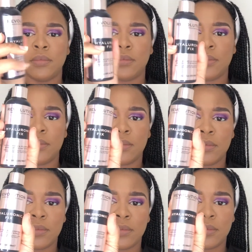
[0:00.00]
we get to
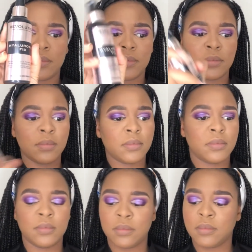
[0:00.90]
set our
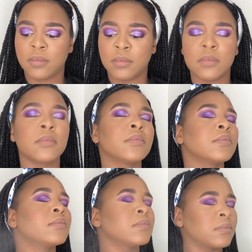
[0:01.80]
face. I'm
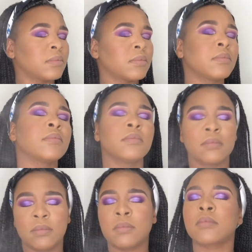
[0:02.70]
using the Makeup
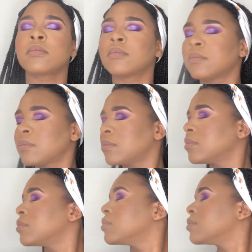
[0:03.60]
Revolution
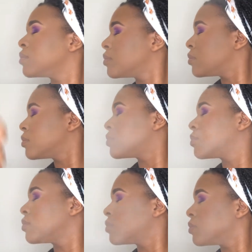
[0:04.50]
Hydrating and
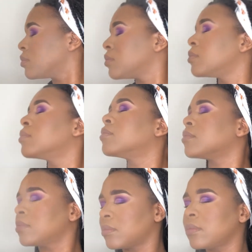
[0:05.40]
Plumping
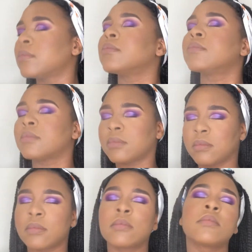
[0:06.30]
Makeup Fixing
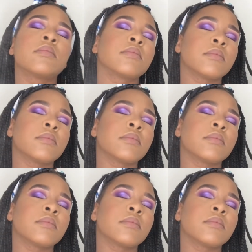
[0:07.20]
Spray.